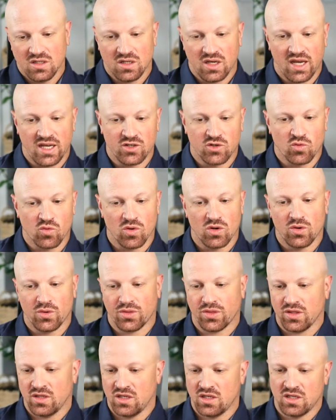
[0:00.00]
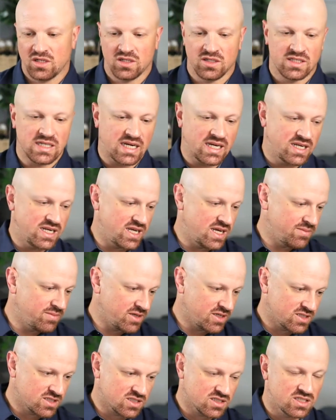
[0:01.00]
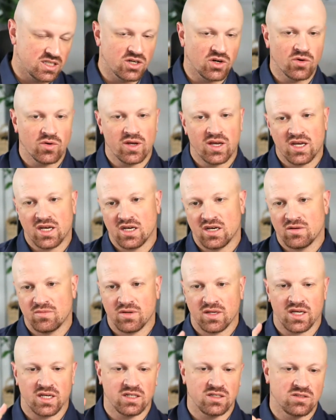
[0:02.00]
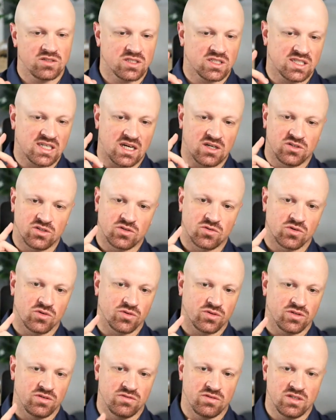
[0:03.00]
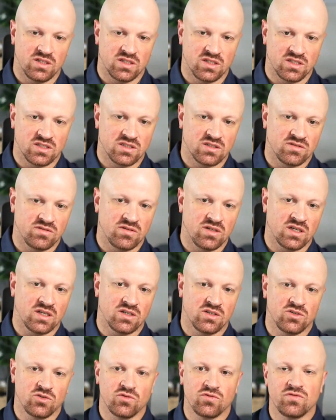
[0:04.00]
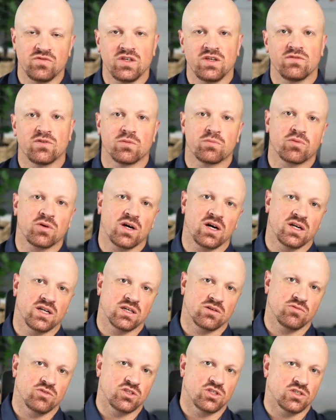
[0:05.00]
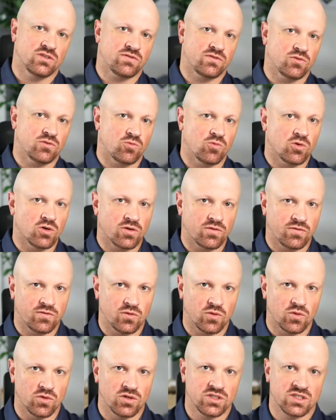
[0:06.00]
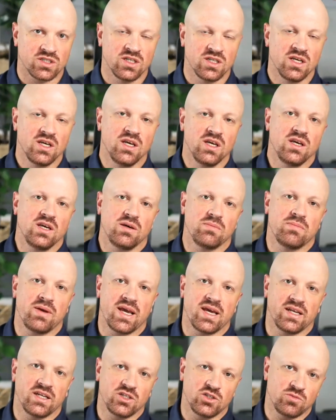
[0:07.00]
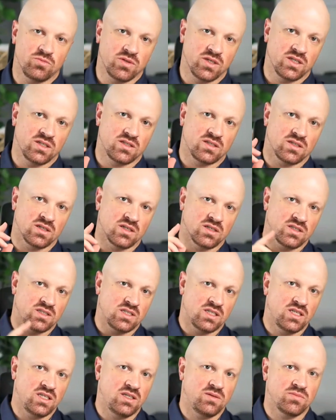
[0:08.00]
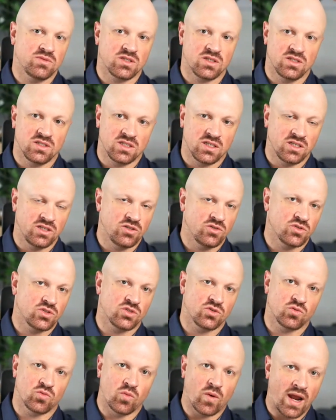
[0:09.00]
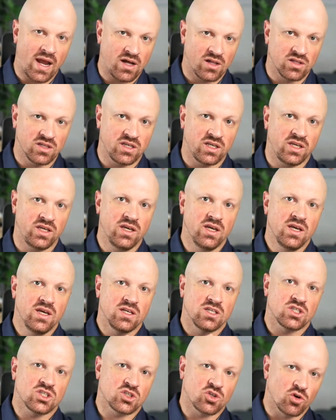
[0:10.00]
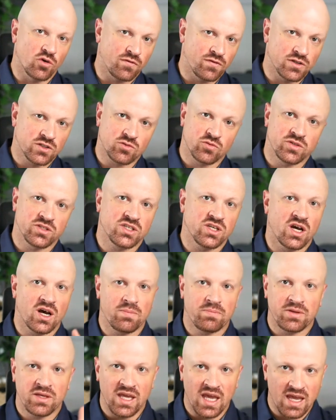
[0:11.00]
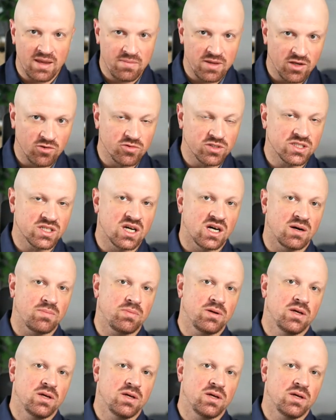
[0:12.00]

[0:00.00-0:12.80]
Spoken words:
had growth in Dynamics CRM, had solid growth in its new Viva product, which is for workforce management. Teams continues to rally. Surface was up. Gaming was up.